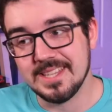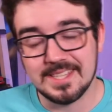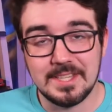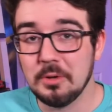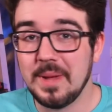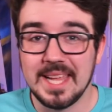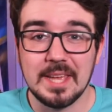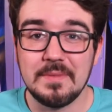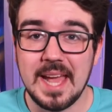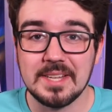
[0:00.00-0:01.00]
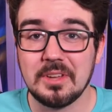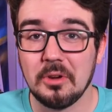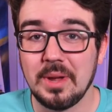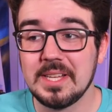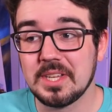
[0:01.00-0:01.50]
This still may give
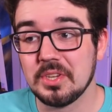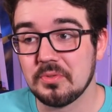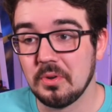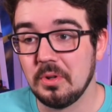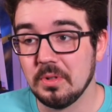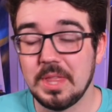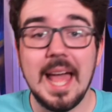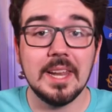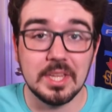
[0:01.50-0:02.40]
NASCAR race control that